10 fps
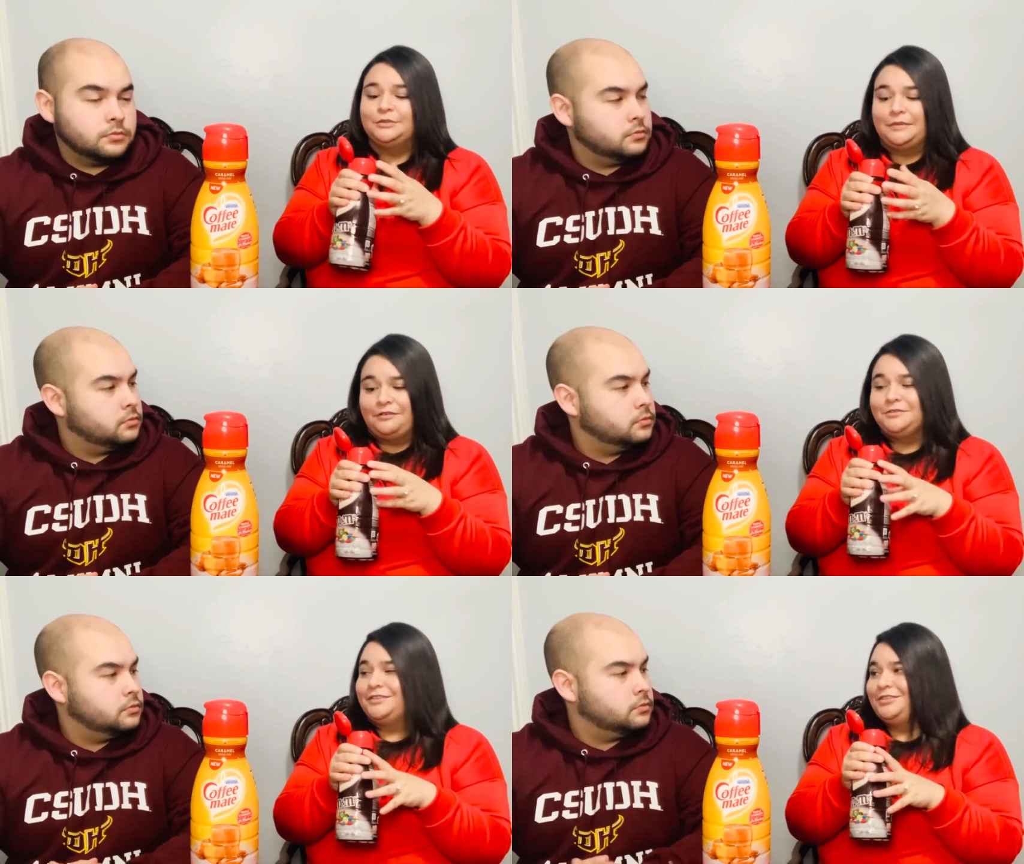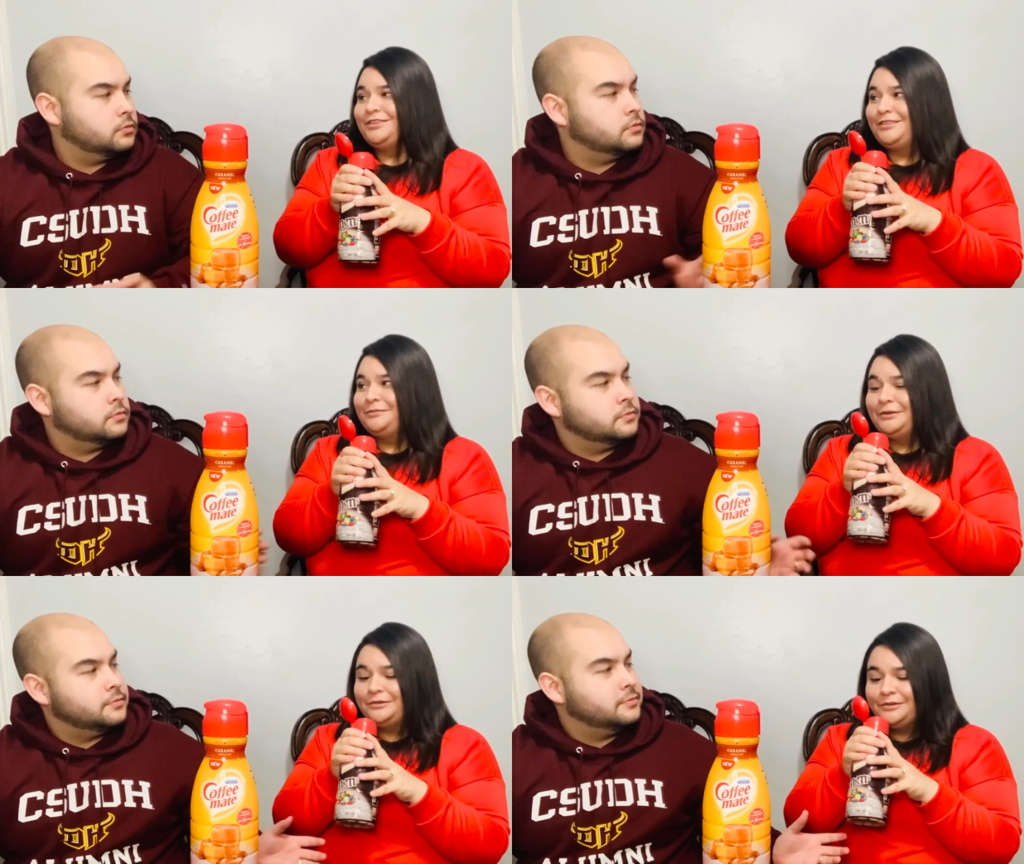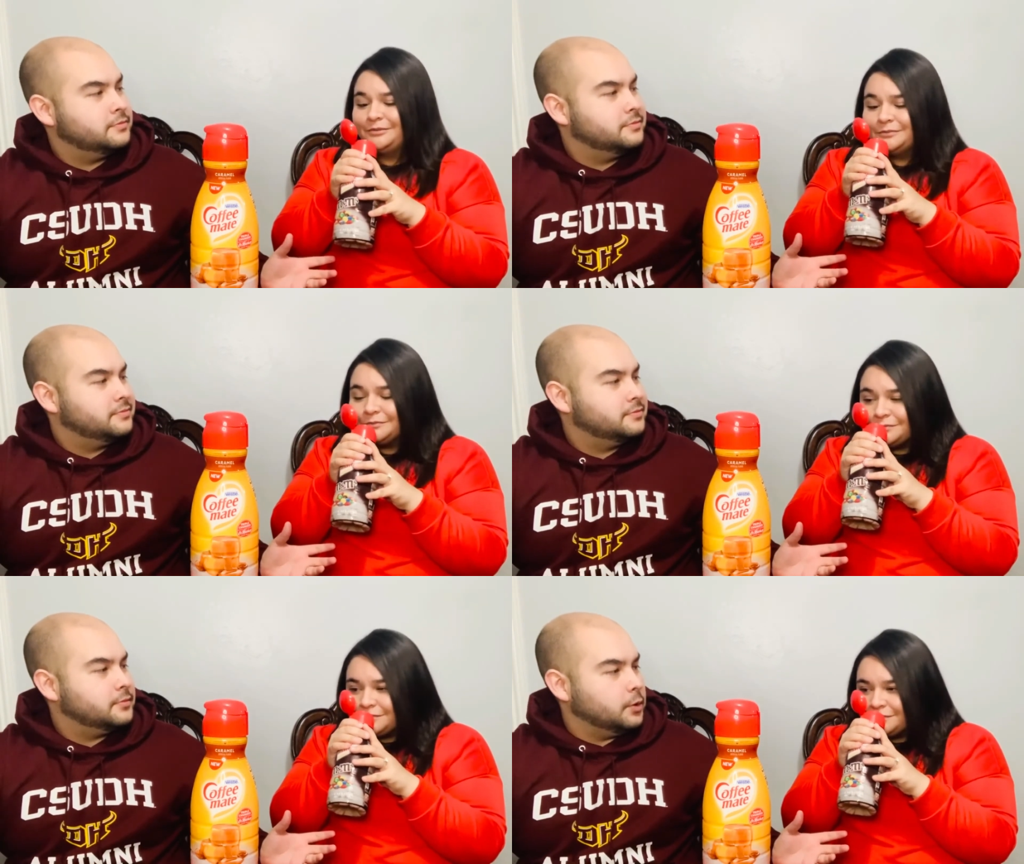Speaker 1: smells like chocolate milk.
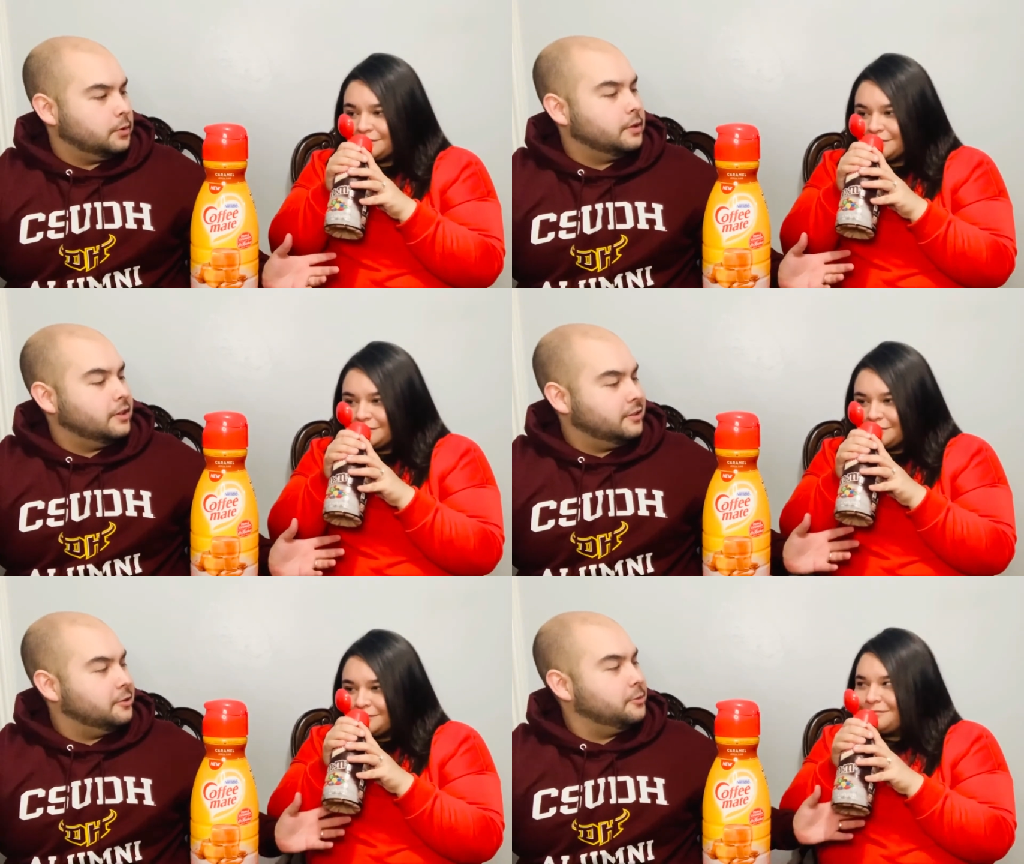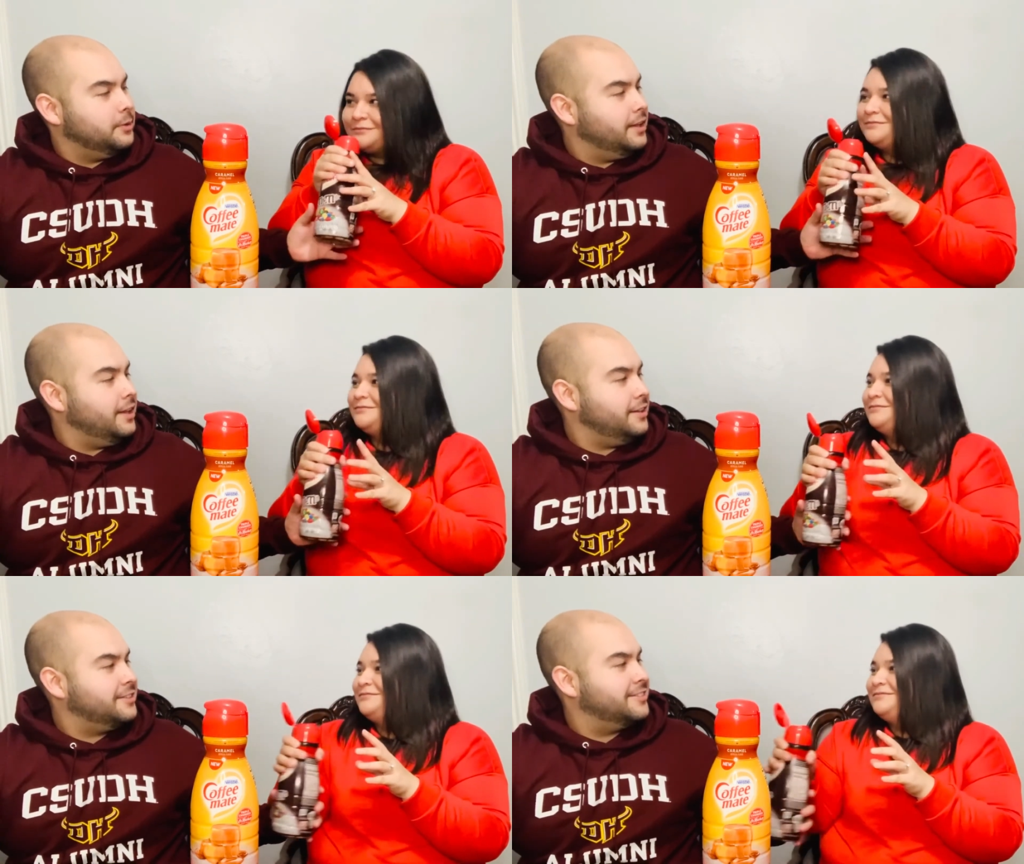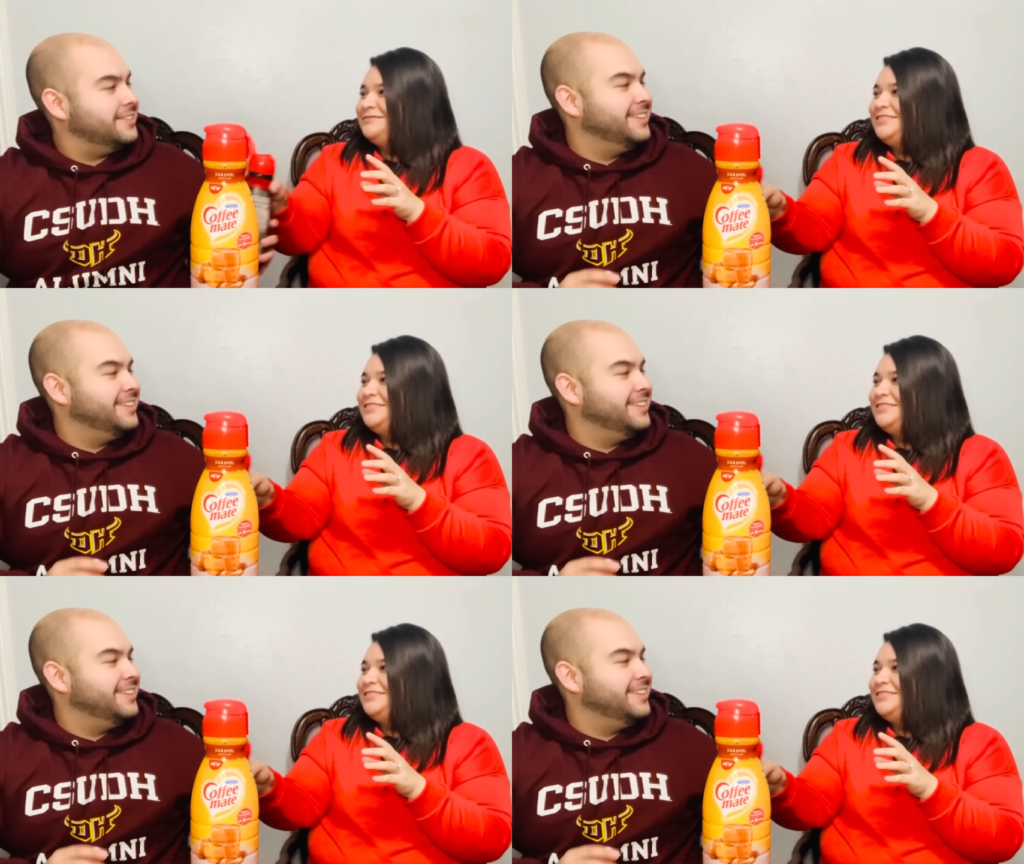
Speaker 2: Relax.